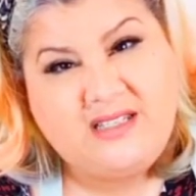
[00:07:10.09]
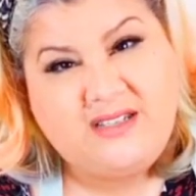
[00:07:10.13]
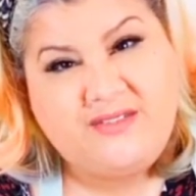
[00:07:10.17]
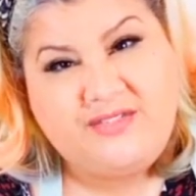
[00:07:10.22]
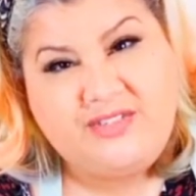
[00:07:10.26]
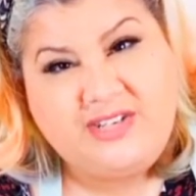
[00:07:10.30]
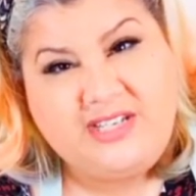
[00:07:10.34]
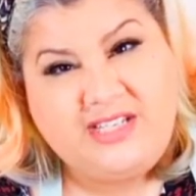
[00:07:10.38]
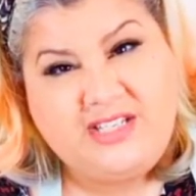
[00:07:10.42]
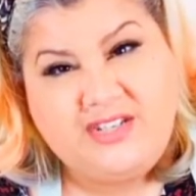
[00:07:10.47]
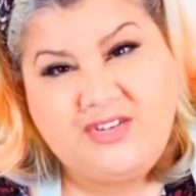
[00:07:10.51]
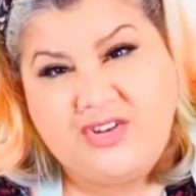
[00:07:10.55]
If
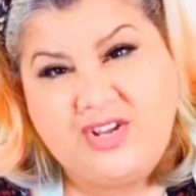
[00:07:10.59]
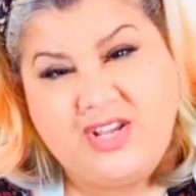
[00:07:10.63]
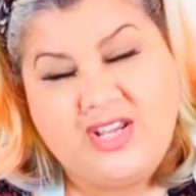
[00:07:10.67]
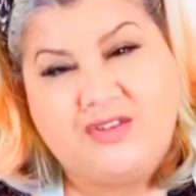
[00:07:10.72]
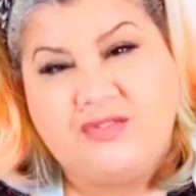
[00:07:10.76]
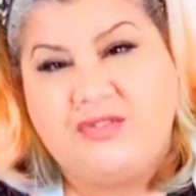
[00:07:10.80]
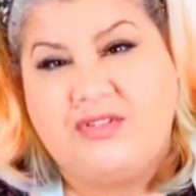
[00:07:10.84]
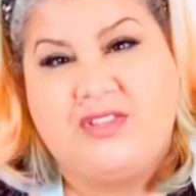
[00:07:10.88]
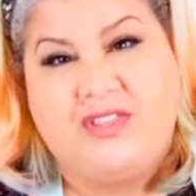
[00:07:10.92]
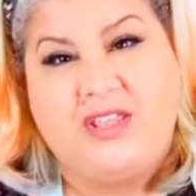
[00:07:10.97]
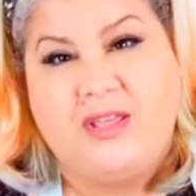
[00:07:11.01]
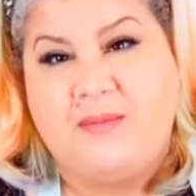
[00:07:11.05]
at least you can get
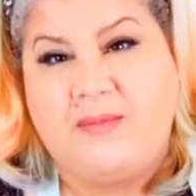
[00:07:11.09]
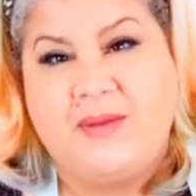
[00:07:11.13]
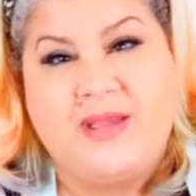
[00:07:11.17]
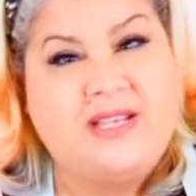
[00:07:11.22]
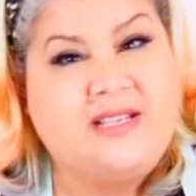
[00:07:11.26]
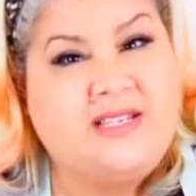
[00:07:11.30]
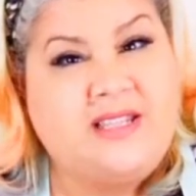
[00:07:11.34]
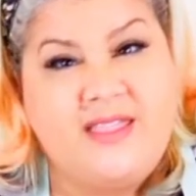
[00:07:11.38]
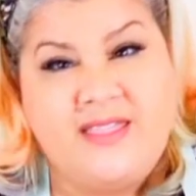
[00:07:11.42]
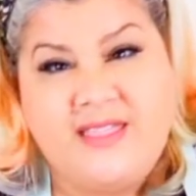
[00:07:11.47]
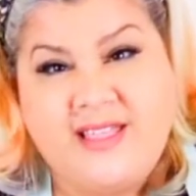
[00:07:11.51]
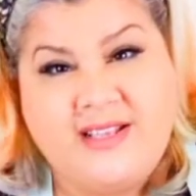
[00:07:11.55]
it to a thick
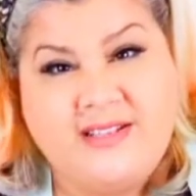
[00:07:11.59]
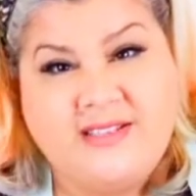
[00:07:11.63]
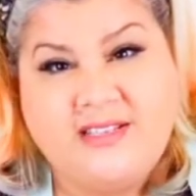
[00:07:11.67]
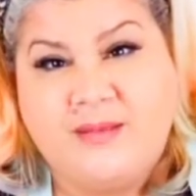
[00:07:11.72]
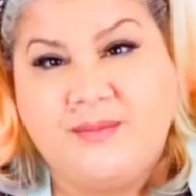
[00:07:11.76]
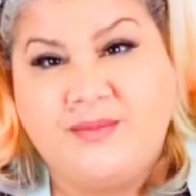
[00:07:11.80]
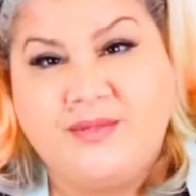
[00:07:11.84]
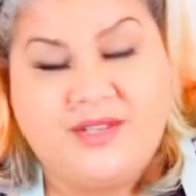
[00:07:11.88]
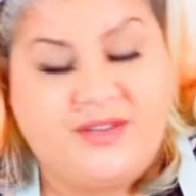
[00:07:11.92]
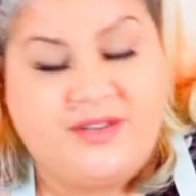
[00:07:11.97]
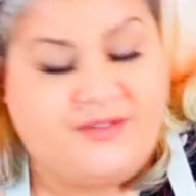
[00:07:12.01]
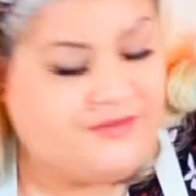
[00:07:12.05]
paste, that's
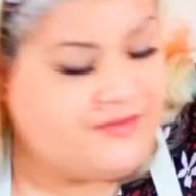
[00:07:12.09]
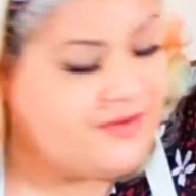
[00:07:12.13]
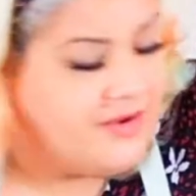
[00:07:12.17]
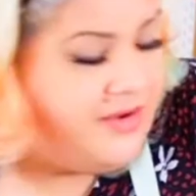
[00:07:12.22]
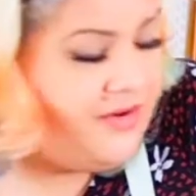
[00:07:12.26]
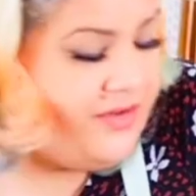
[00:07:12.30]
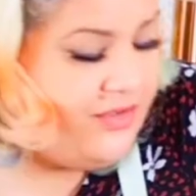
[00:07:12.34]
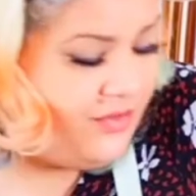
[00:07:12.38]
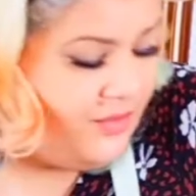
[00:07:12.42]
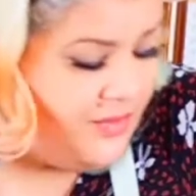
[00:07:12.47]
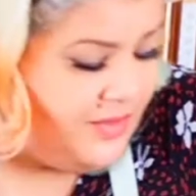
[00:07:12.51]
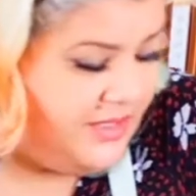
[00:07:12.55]
absolutely fine
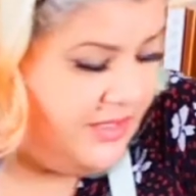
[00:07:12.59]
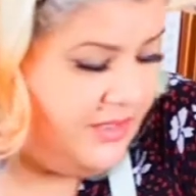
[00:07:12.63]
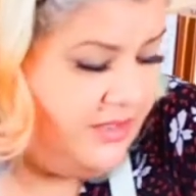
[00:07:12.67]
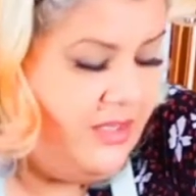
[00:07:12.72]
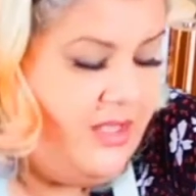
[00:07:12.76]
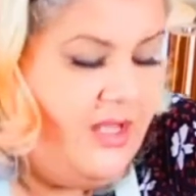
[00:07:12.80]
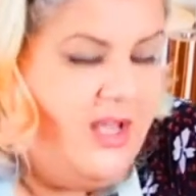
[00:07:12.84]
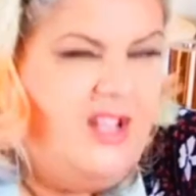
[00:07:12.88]
as well.